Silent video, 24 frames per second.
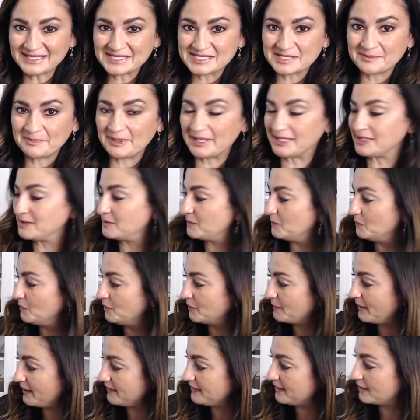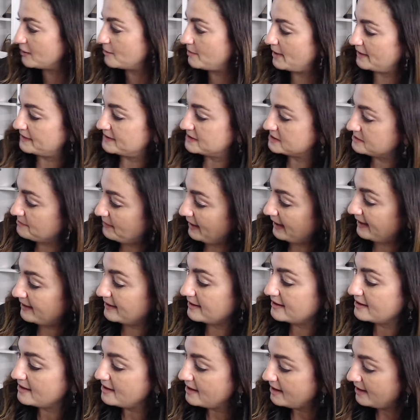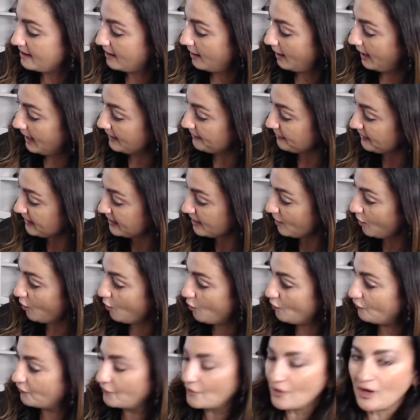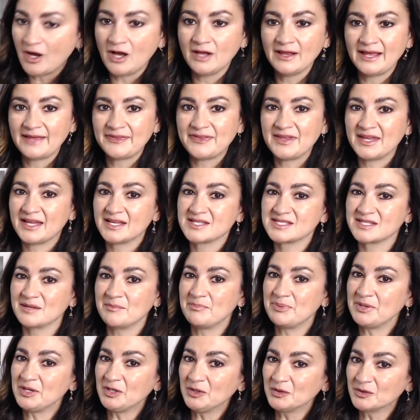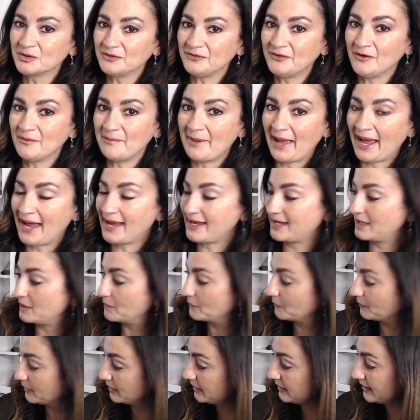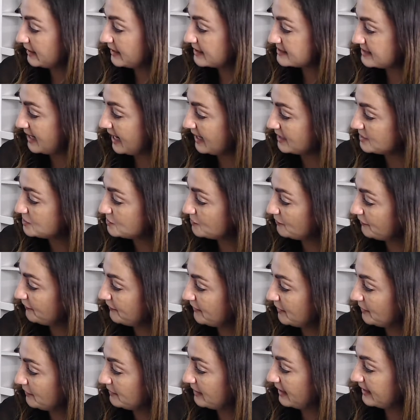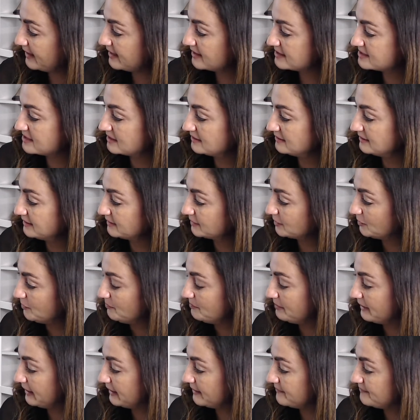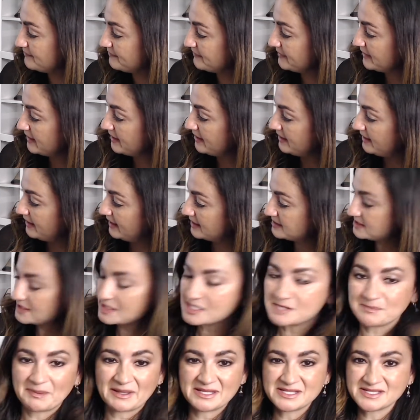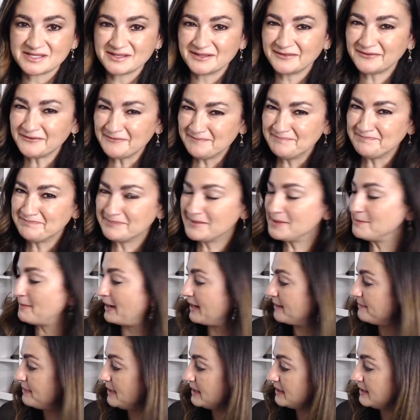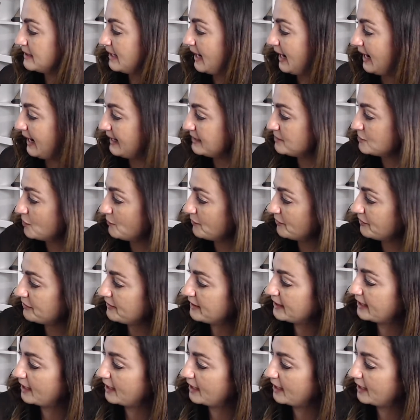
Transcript: opinion, what do I think about this bag? I think overall, I think it's a beautiful bag. It really is. I do feel like it's a little bit, it's expensive in my opinion. I don't think I